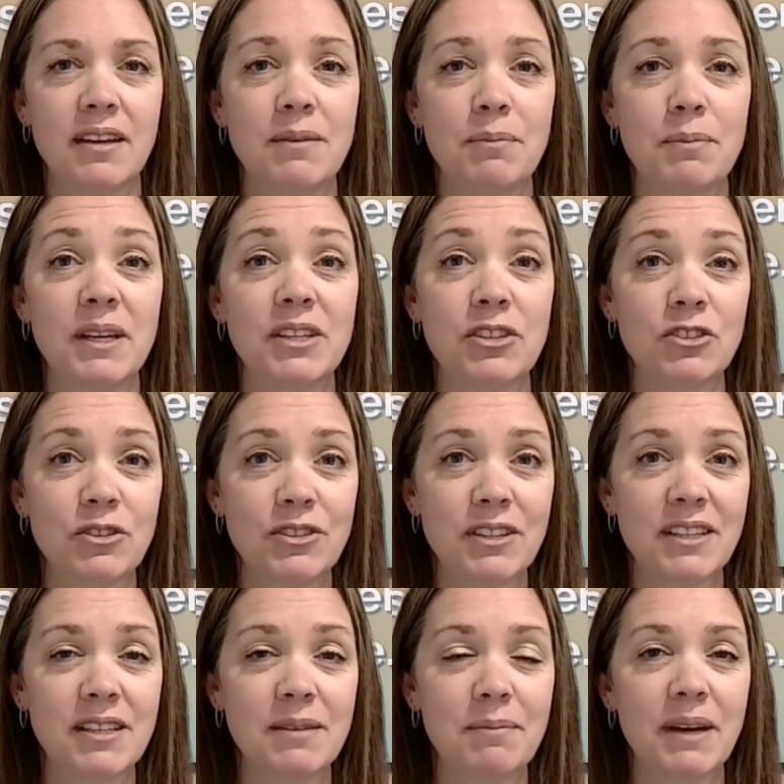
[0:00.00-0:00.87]
By
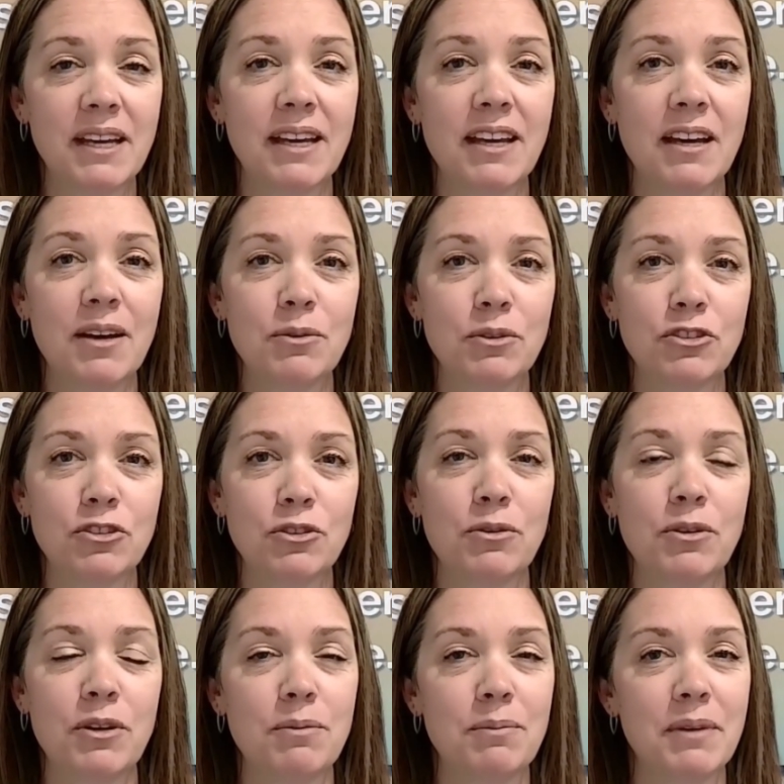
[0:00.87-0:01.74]
choosing the Medicare
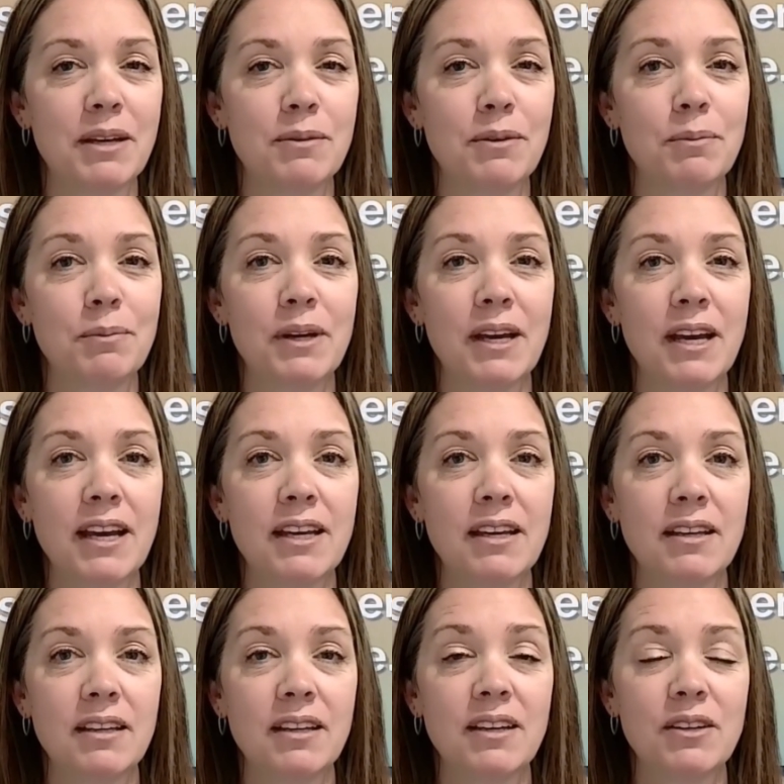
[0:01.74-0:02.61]
prescription payment plan,